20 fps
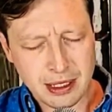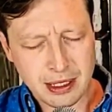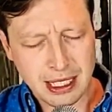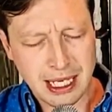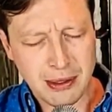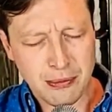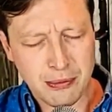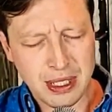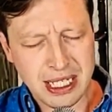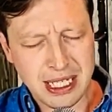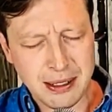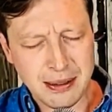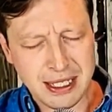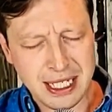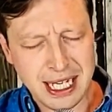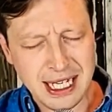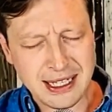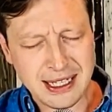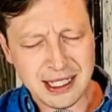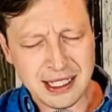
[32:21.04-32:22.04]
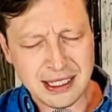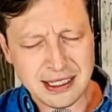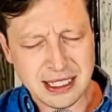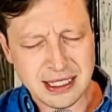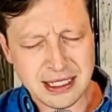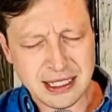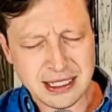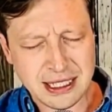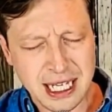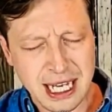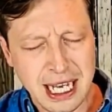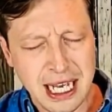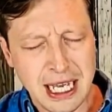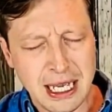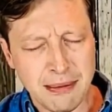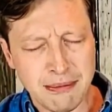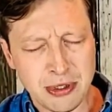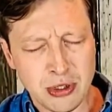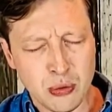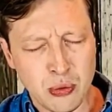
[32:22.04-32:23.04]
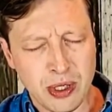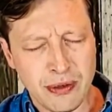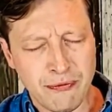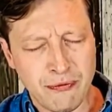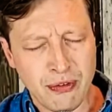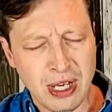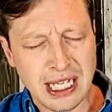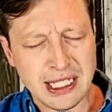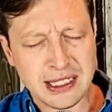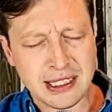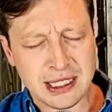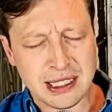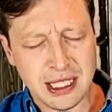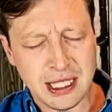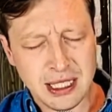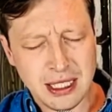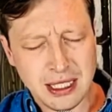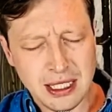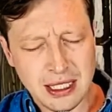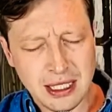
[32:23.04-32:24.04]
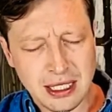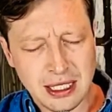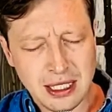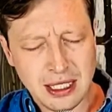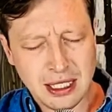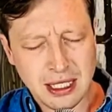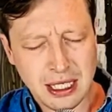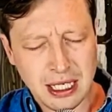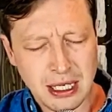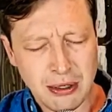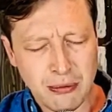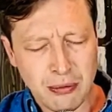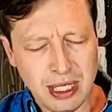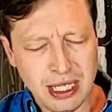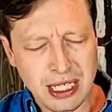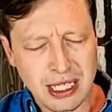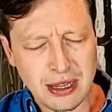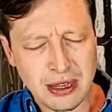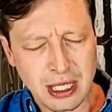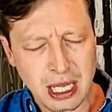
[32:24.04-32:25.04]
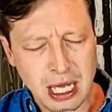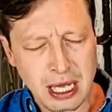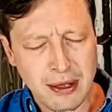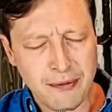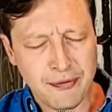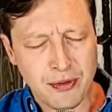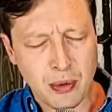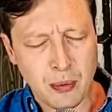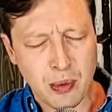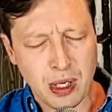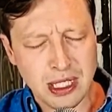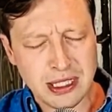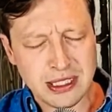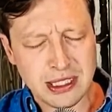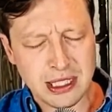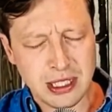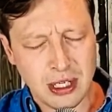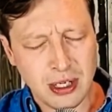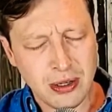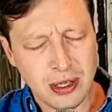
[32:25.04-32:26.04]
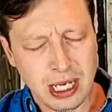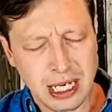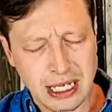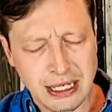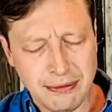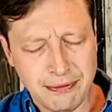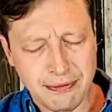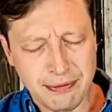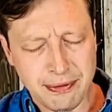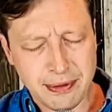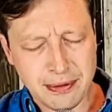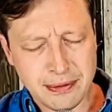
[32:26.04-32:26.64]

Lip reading: God, we can take this as a time to invest and really love the ones in our life